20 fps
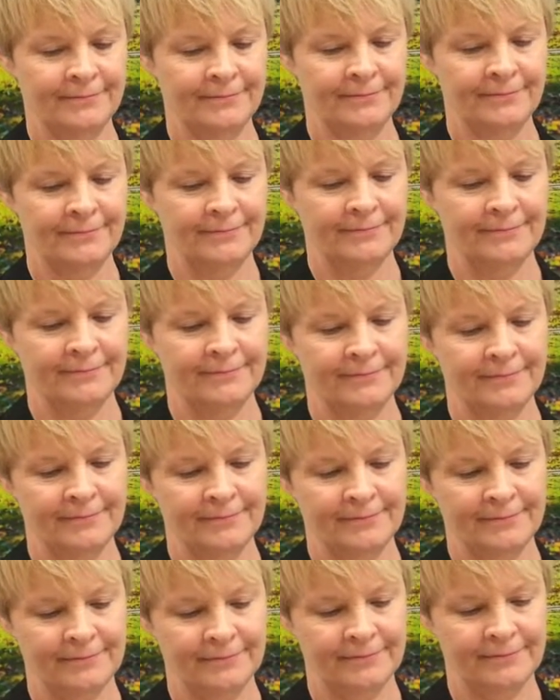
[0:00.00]

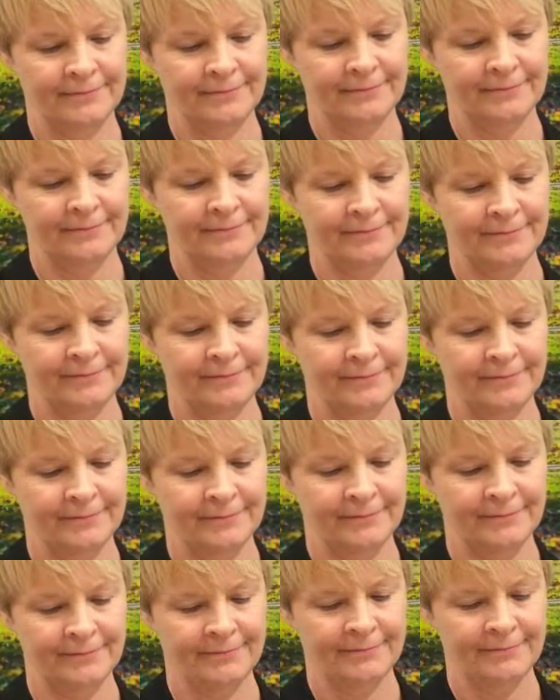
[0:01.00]

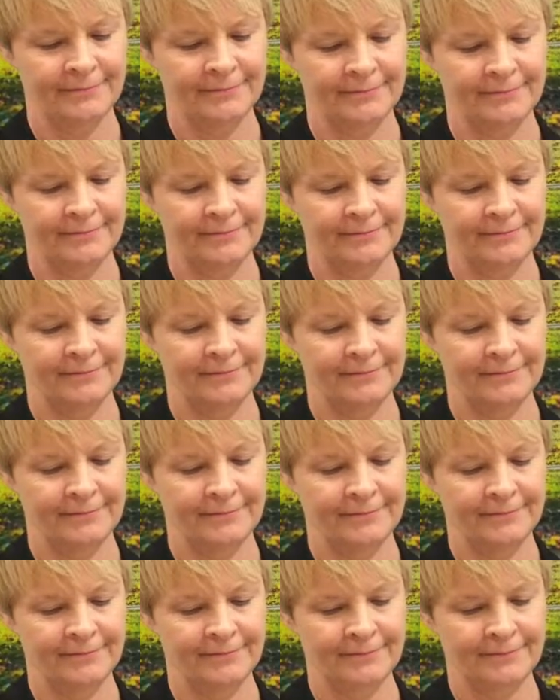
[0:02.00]

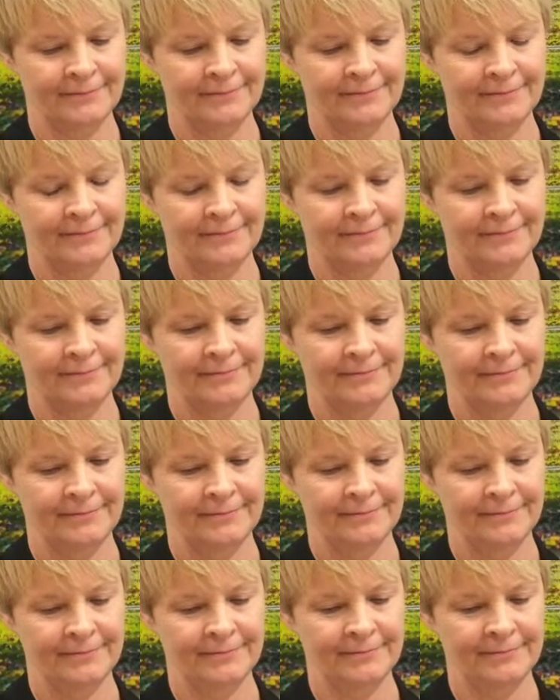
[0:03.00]

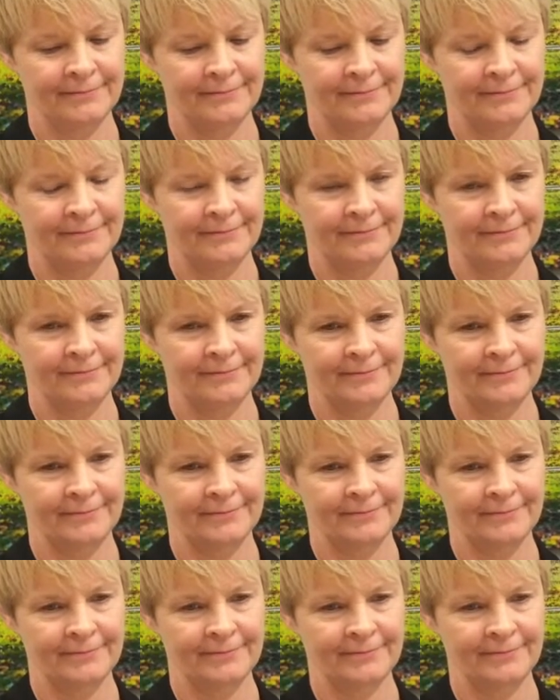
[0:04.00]

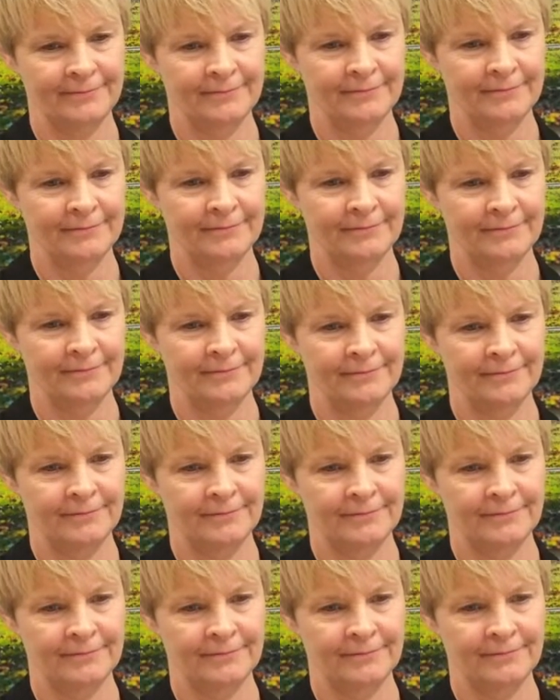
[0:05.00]

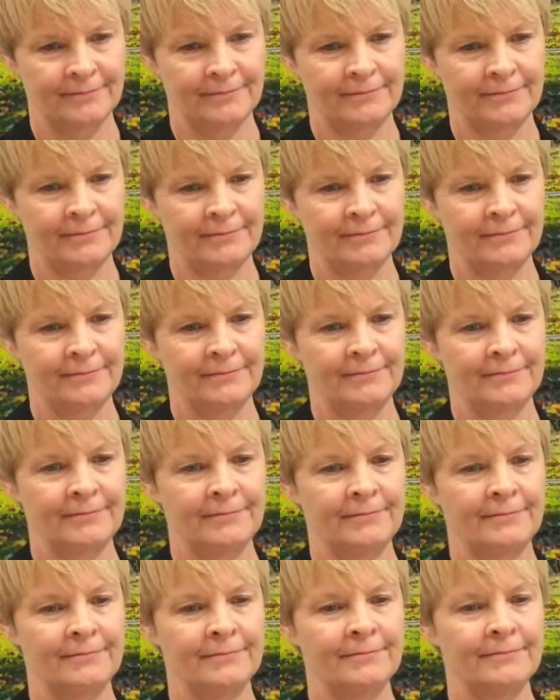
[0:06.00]

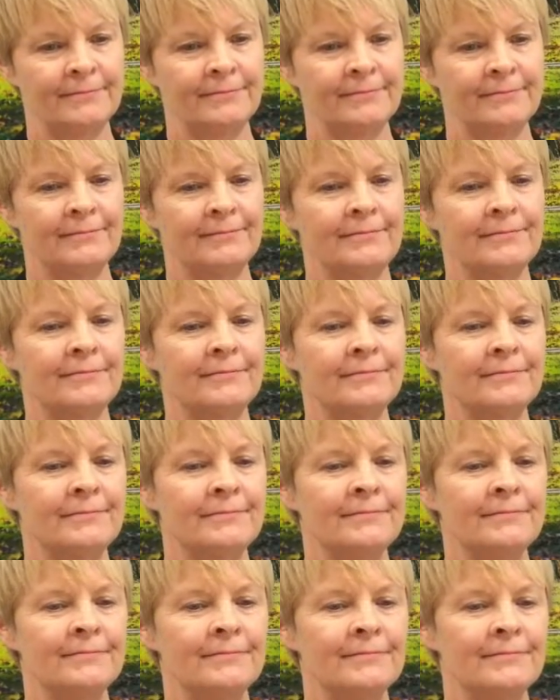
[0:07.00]
(not speaking)